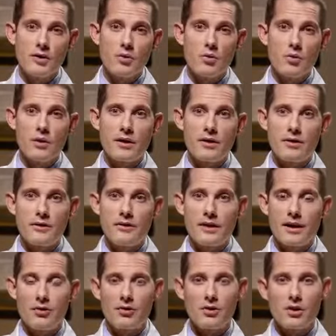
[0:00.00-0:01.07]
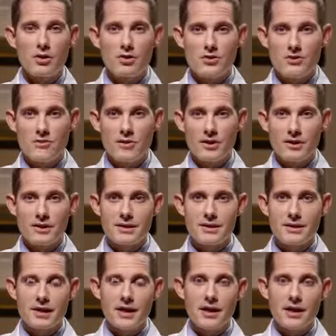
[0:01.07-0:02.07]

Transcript: with how clothes fit,